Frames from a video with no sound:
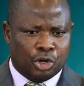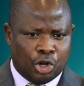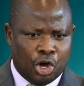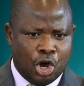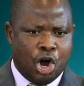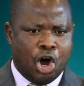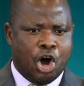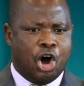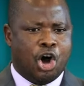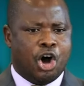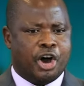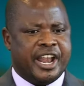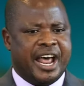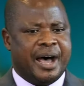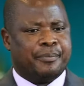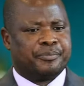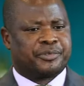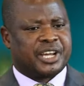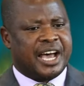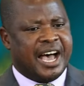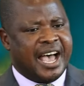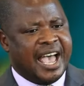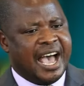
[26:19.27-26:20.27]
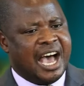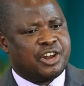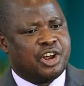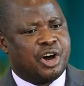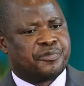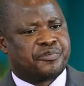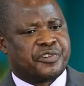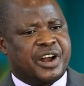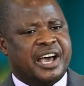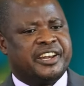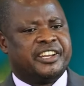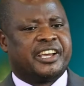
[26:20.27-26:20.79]
Lord, I'm
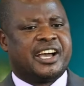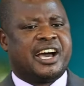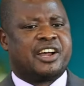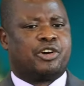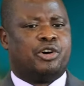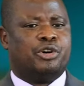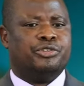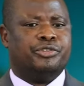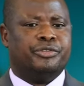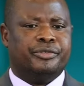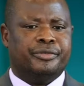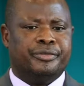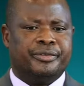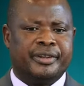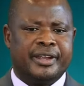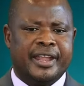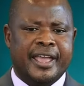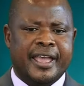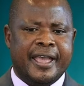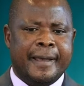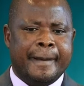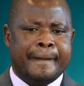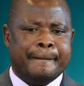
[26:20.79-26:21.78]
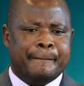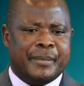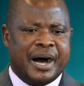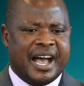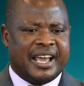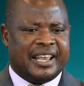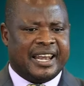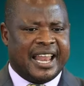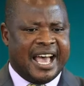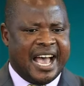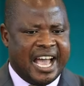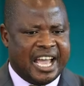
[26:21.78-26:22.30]
tired of running around.
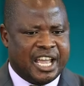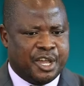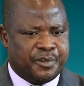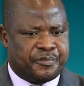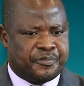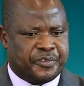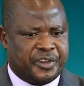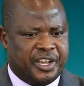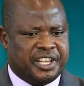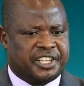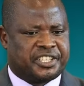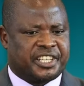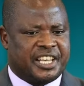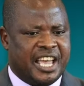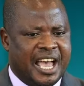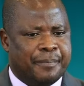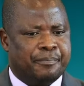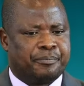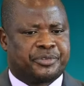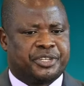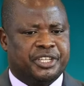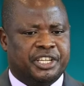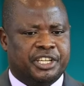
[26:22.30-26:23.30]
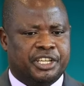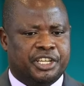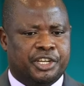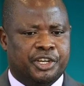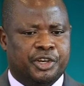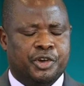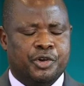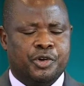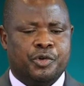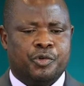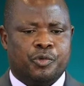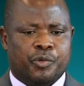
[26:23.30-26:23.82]
My life is
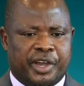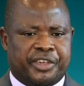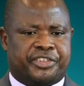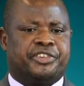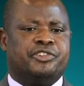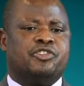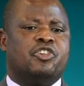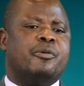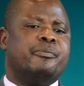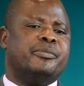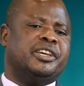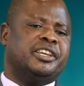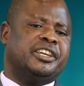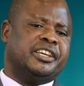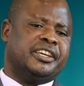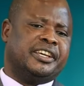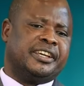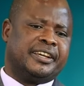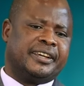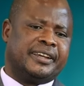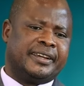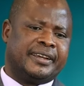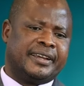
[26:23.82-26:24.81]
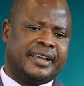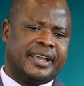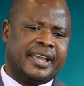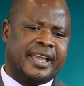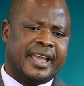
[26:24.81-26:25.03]
empty with no meaning.